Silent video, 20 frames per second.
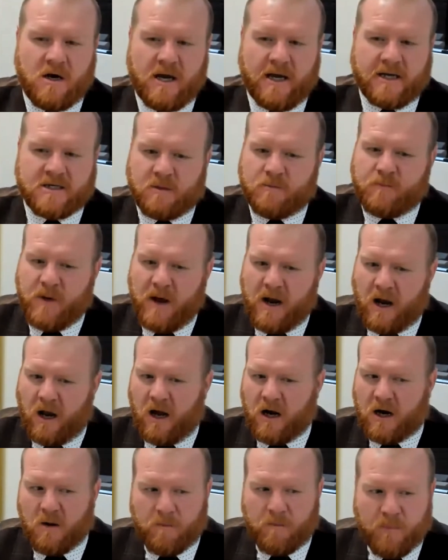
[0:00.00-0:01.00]
It's a bit
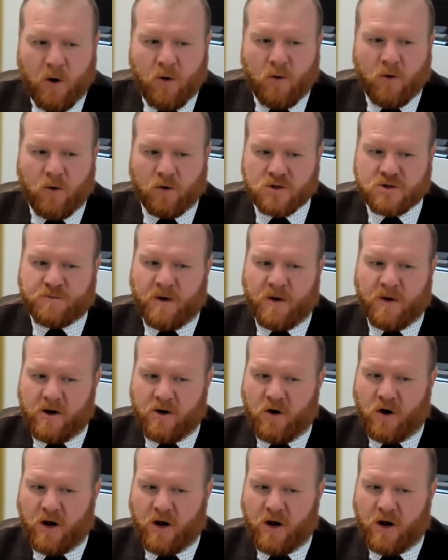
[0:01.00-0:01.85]
like a pause button on